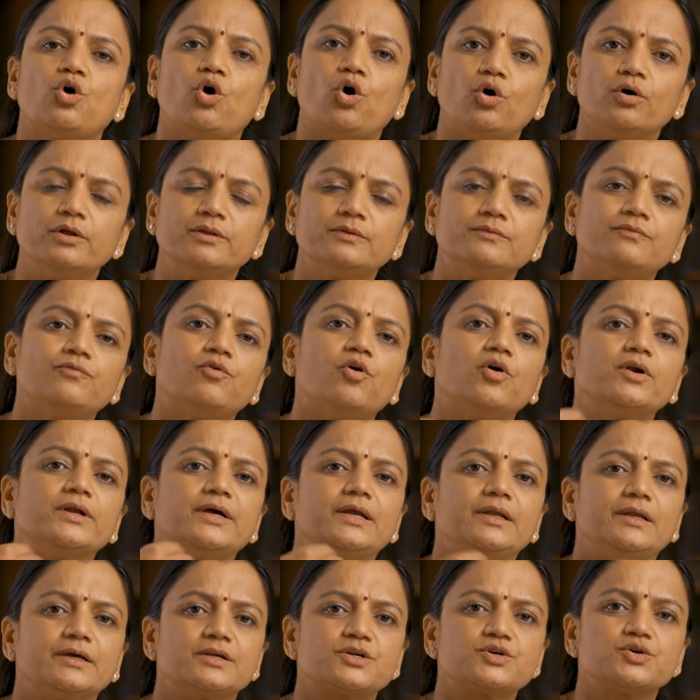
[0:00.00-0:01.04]
on for
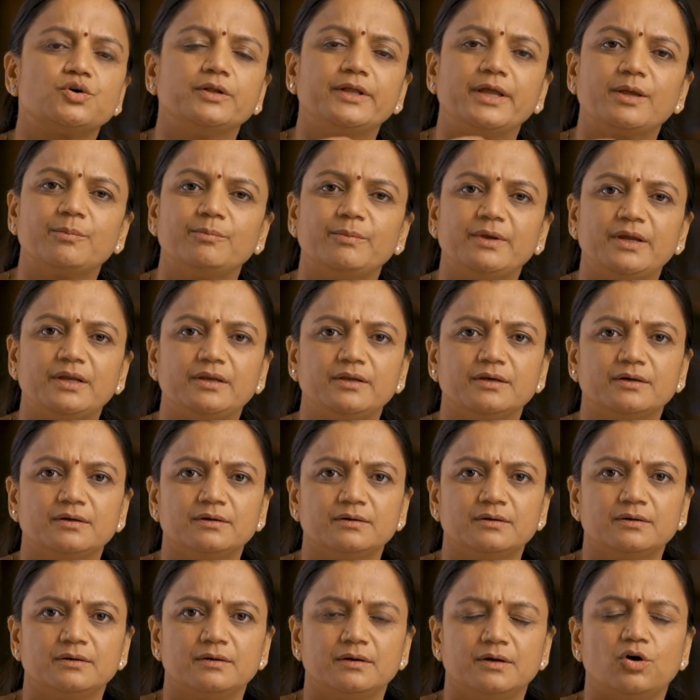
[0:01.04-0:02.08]
electronic media,
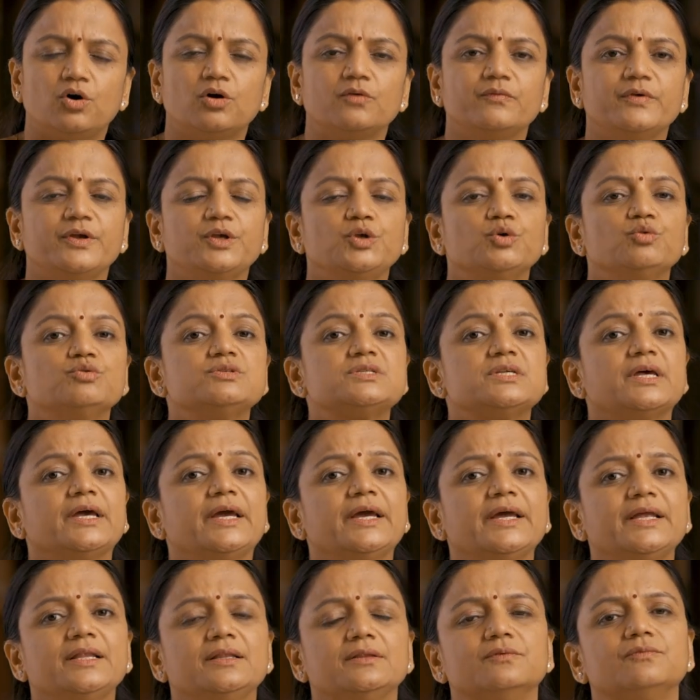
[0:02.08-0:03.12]
or we use
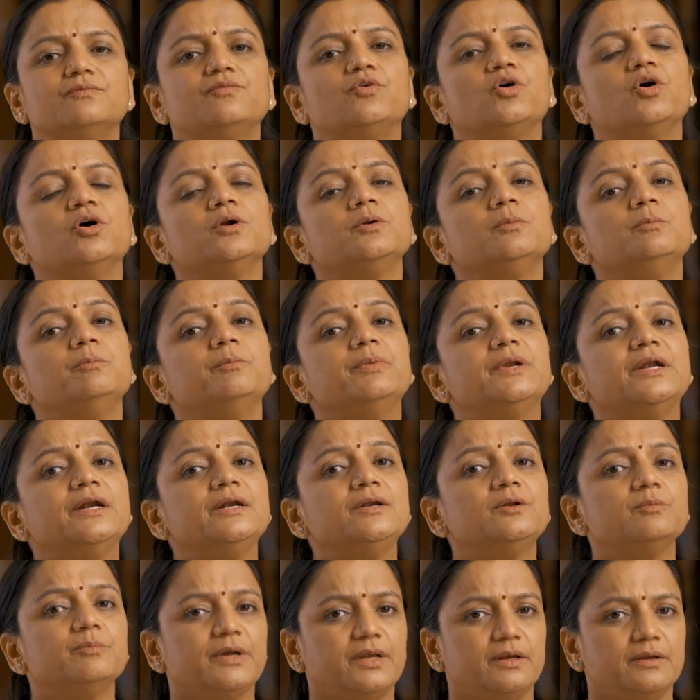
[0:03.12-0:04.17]
in for
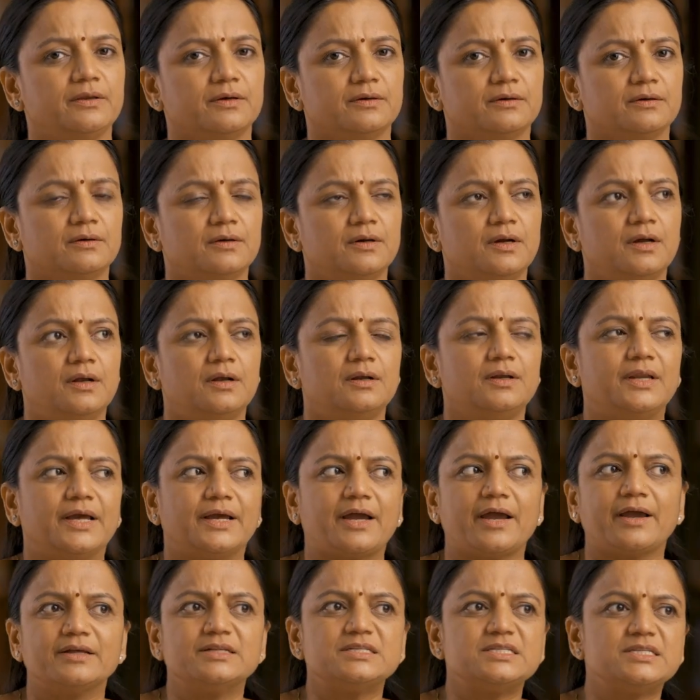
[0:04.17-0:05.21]
print media. Like I
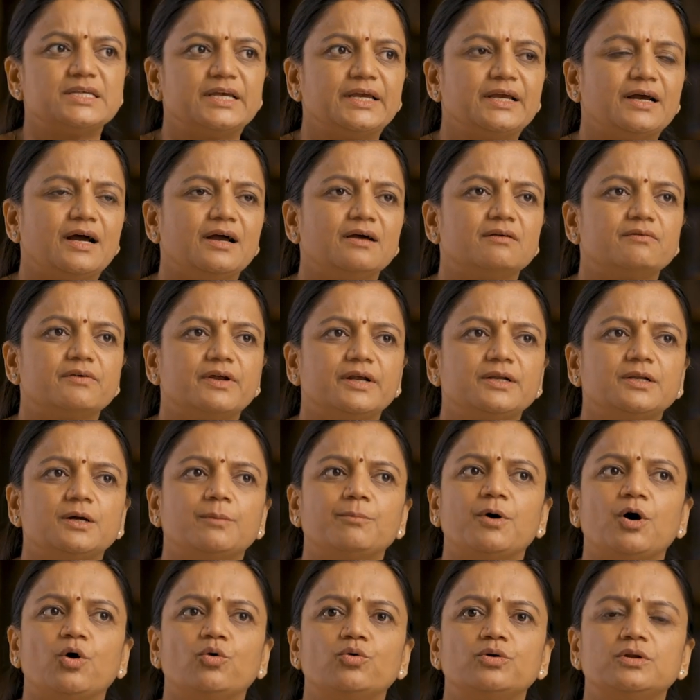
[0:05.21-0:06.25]
can say I read
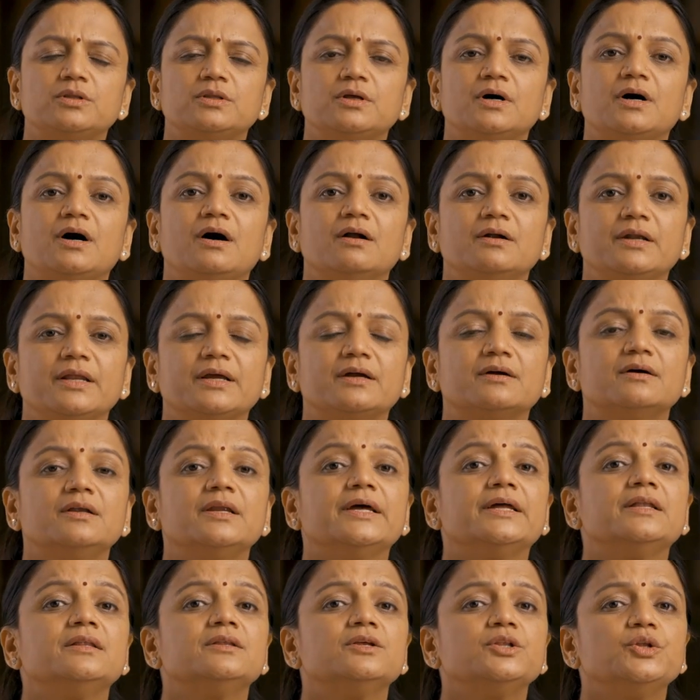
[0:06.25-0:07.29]
about the article
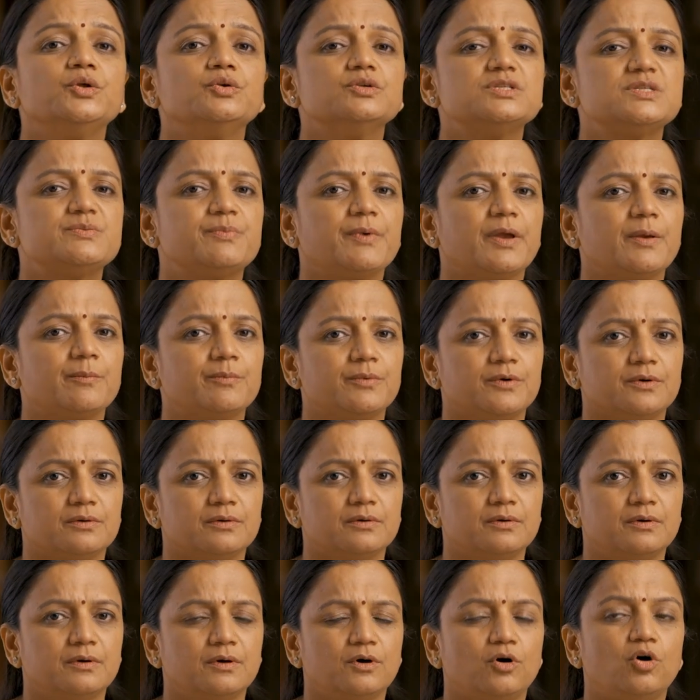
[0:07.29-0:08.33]
in the newspaper,
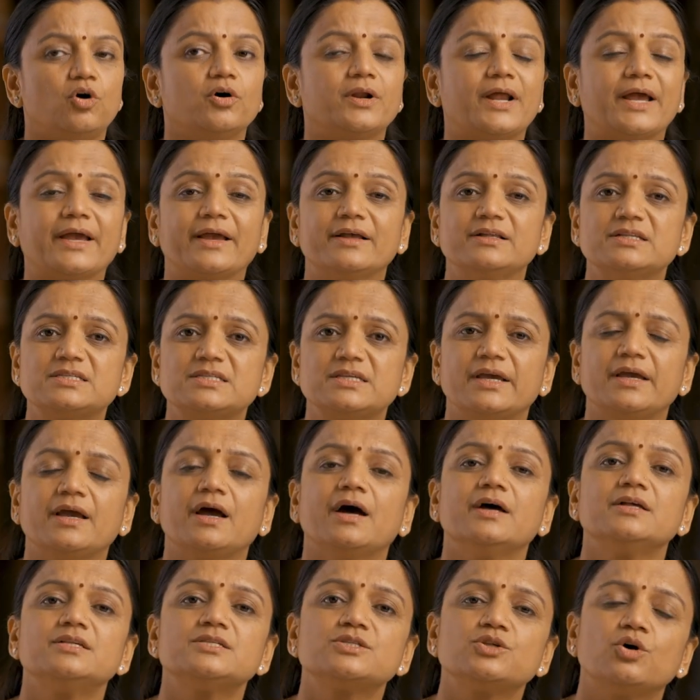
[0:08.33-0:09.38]
or I can say
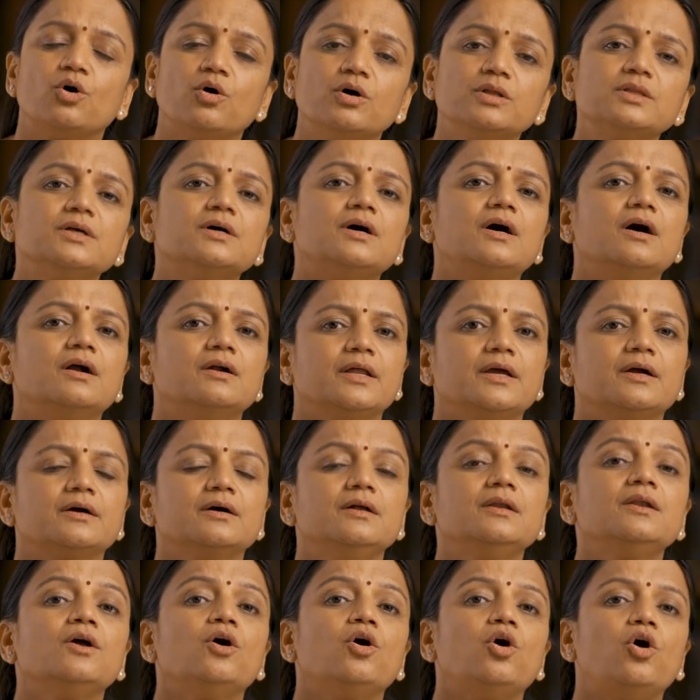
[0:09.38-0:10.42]
I saw the
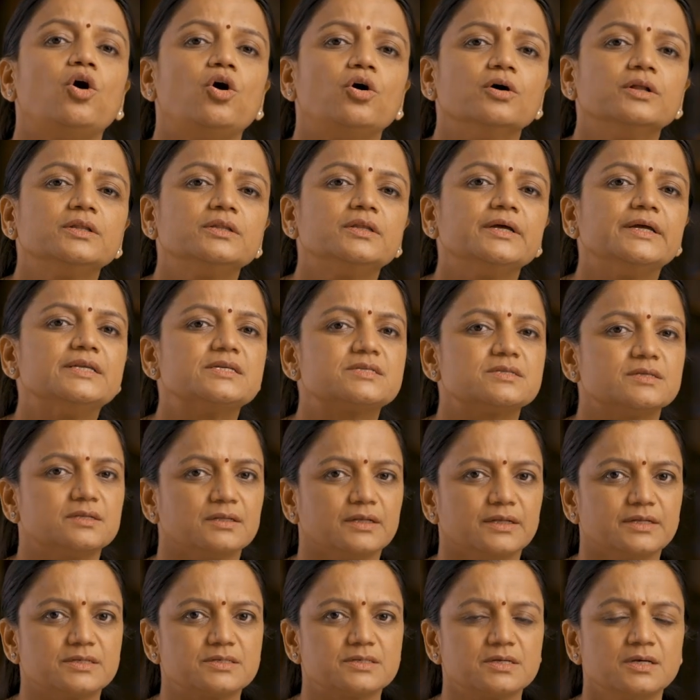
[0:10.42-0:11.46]
article on the
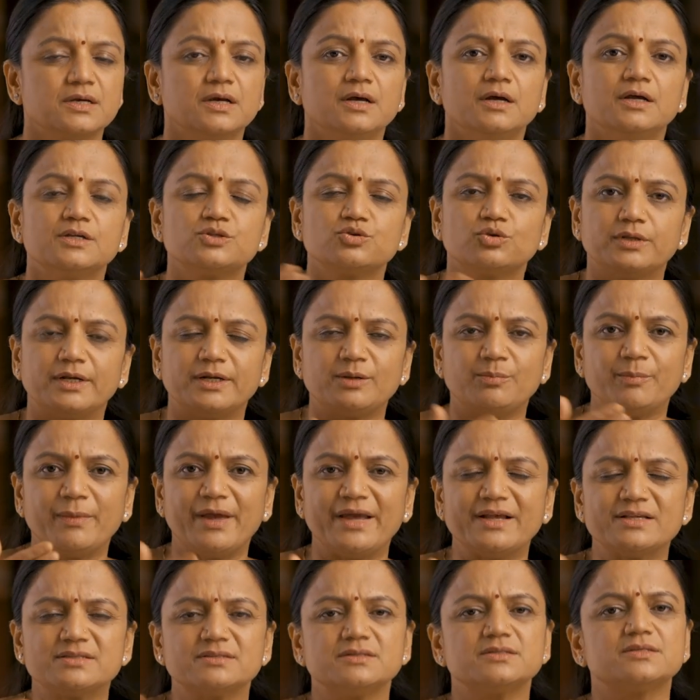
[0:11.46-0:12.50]
internet. So, it
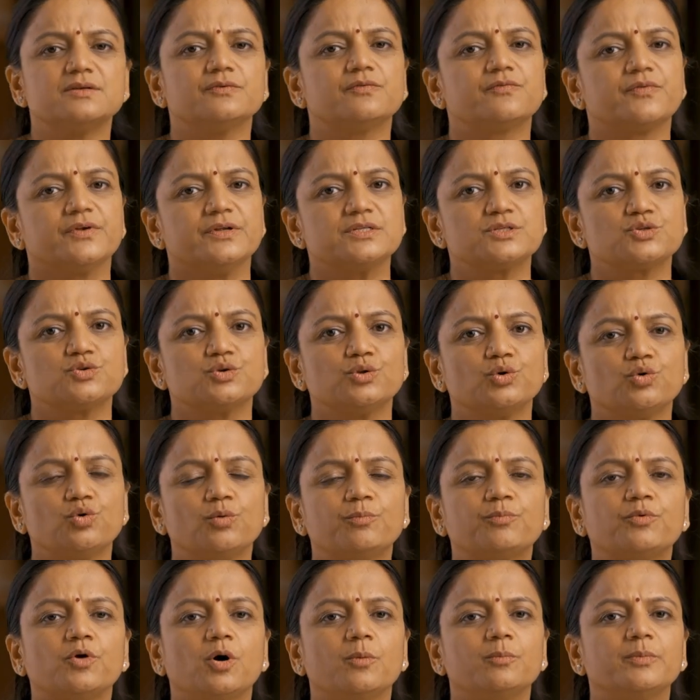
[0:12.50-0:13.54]
makes the difference to know
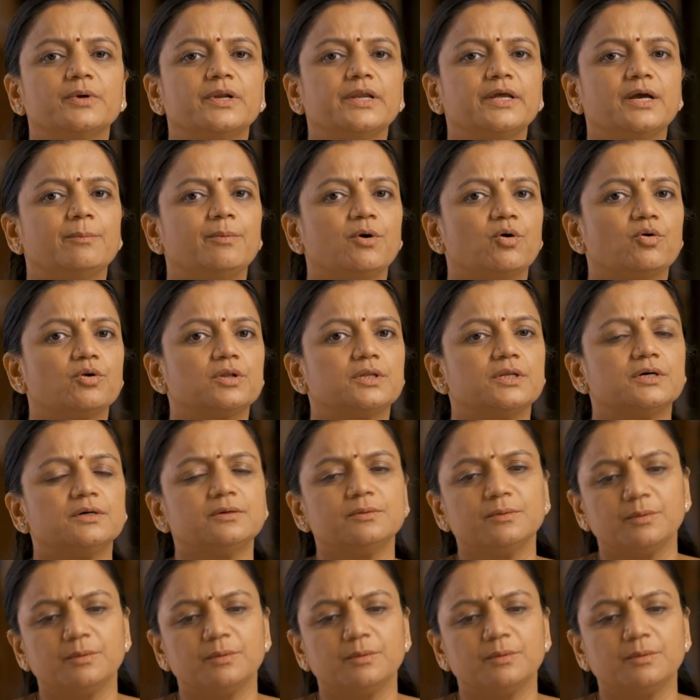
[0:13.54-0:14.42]
properly about the